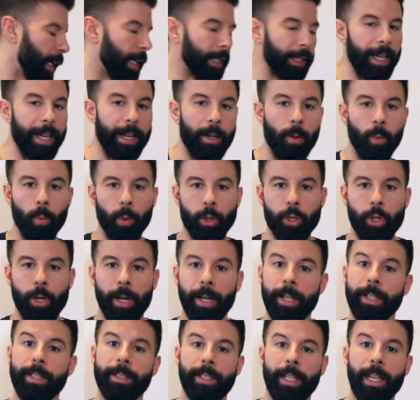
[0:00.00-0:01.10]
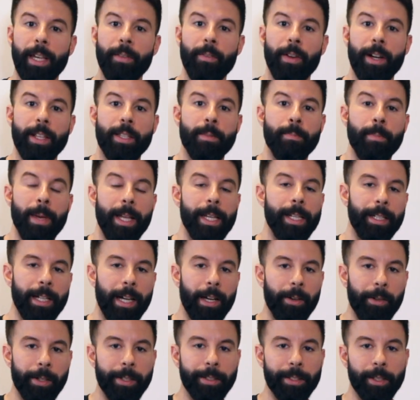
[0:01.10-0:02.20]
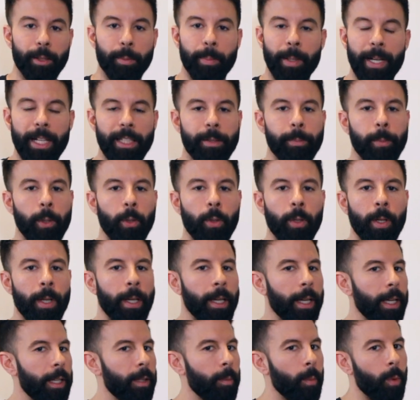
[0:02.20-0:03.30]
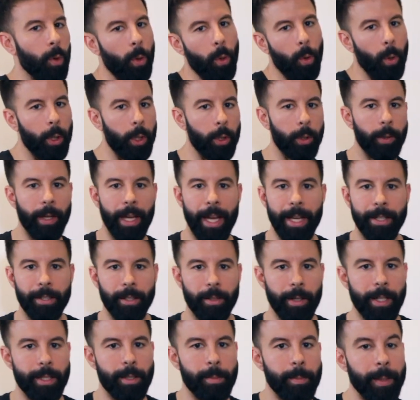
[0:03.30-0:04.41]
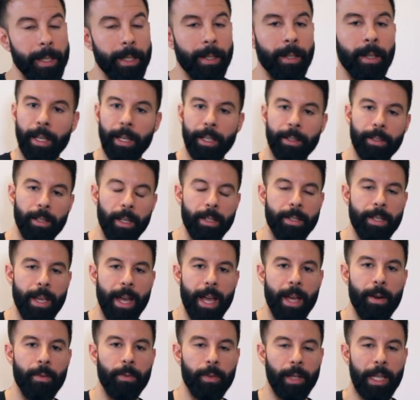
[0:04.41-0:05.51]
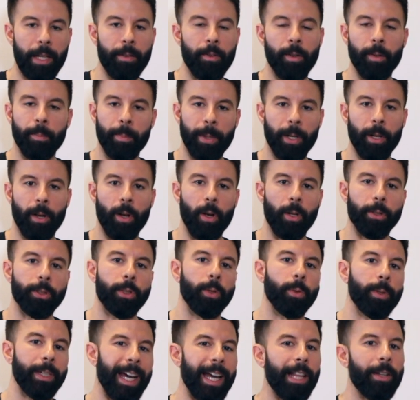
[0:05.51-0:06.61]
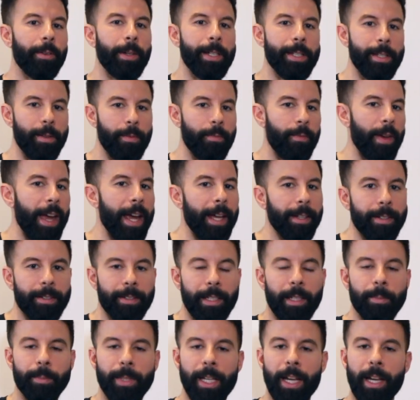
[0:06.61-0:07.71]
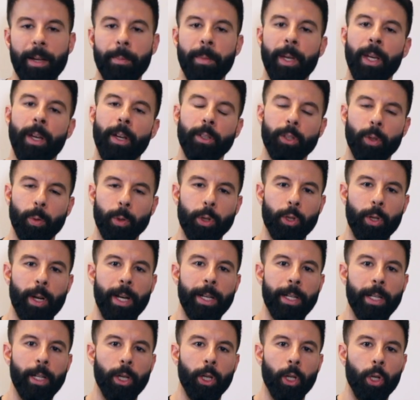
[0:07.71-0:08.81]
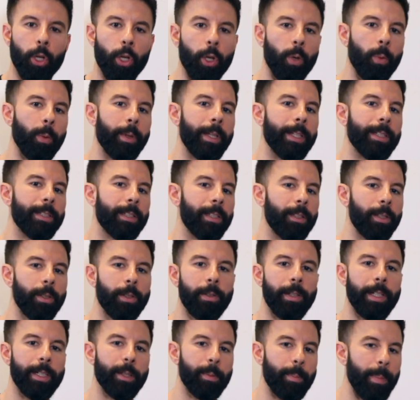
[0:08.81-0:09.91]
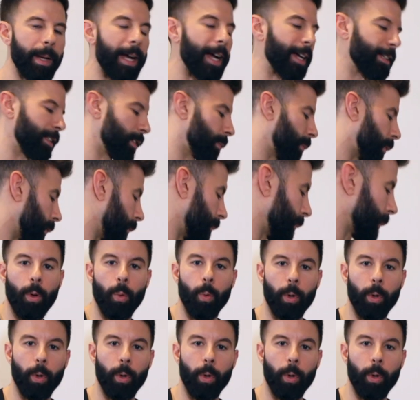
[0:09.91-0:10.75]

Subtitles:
Again, we're trying to save on as many calories as possible, and the more oil you add to the recipe, it does add flavor, but also calories and fat at the same time. So we're trying to cook with as little as possible.